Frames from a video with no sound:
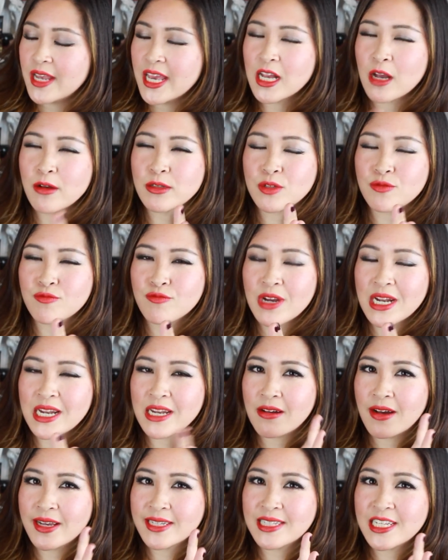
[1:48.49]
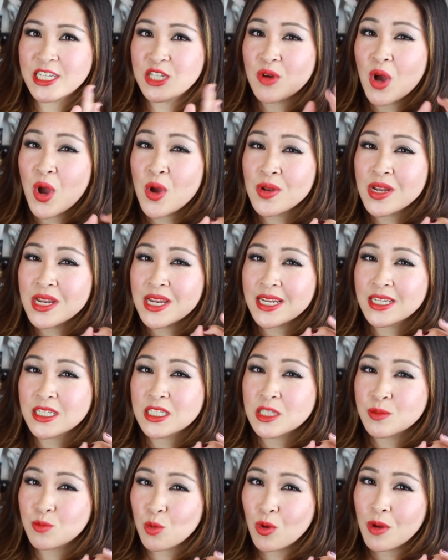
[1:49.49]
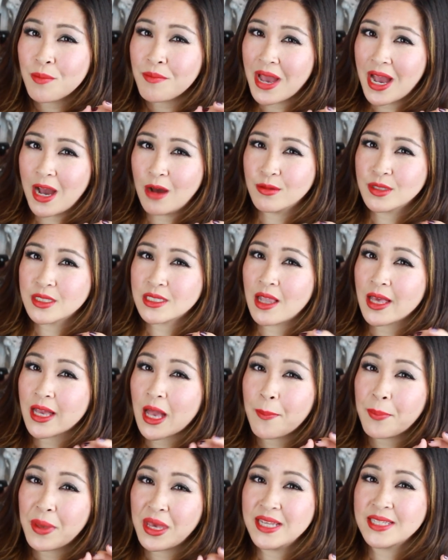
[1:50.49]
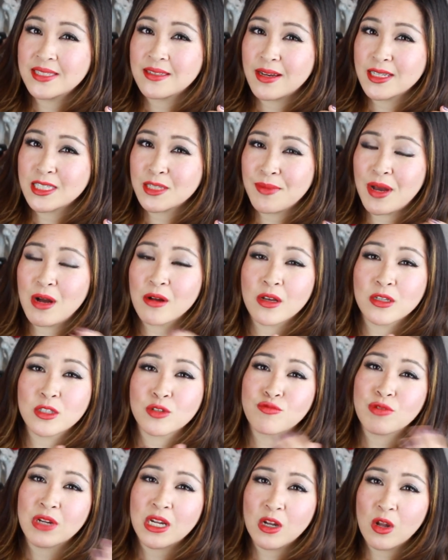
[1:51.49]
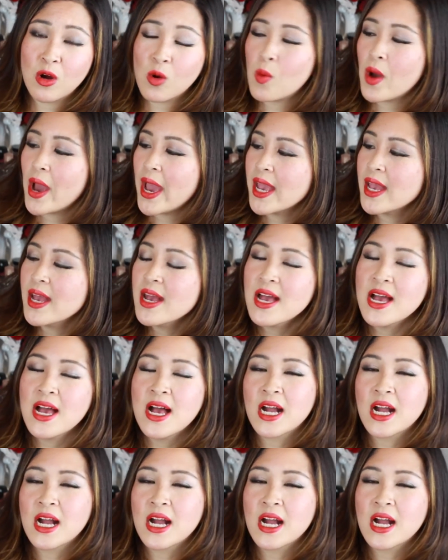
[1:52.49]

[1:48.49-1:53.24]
It goes on really nicely. You only need a small amount, so like a pea size amount goes a really long way,